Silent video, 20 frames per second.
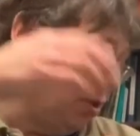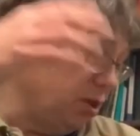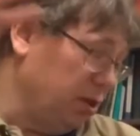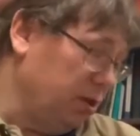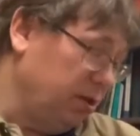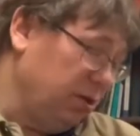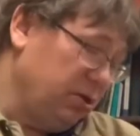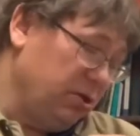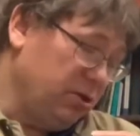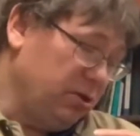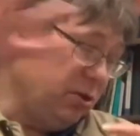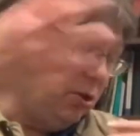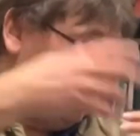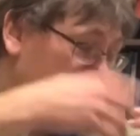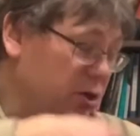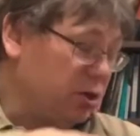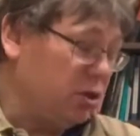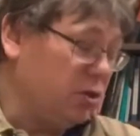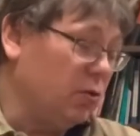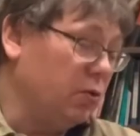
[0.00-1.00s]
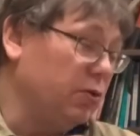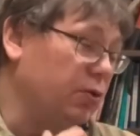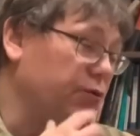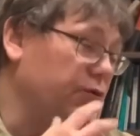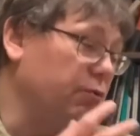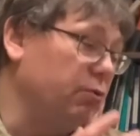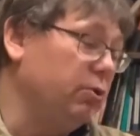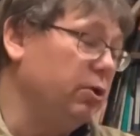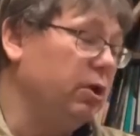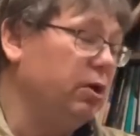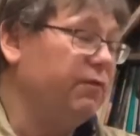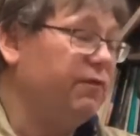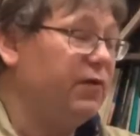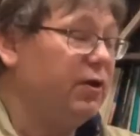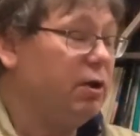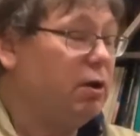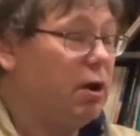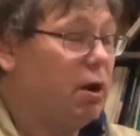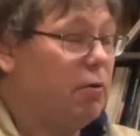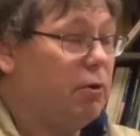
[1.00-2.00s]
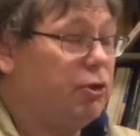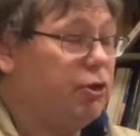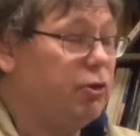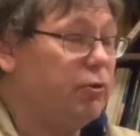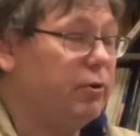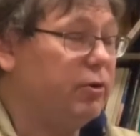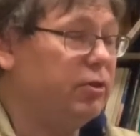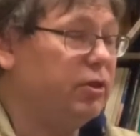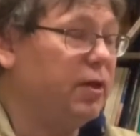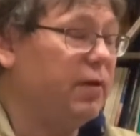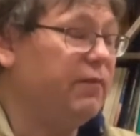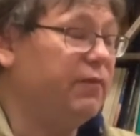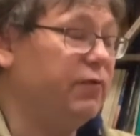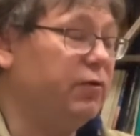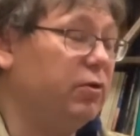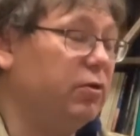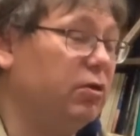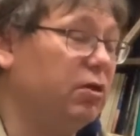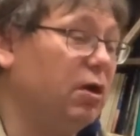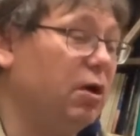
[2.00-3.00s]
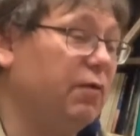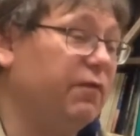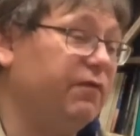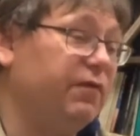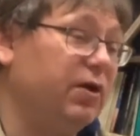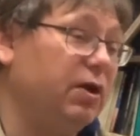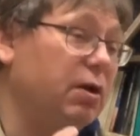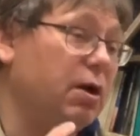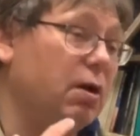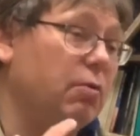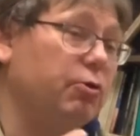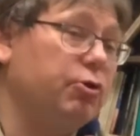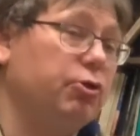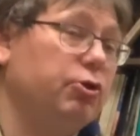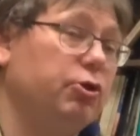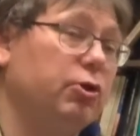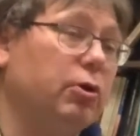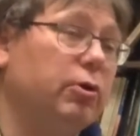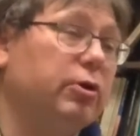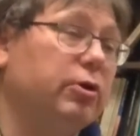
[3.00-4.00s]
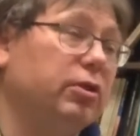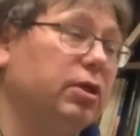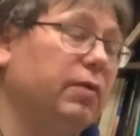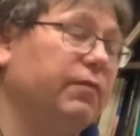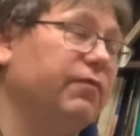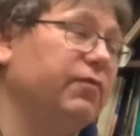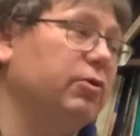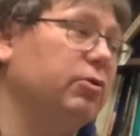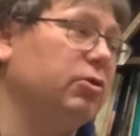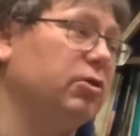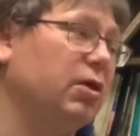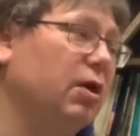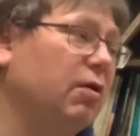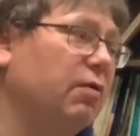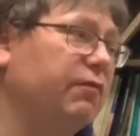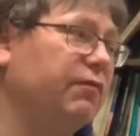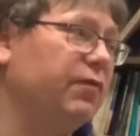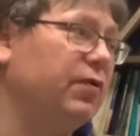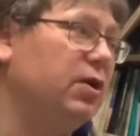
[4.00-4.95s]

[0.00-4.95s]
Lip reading: So you sort through it, you figure out what you accept for yourself, figure out what you don't accept for yourself,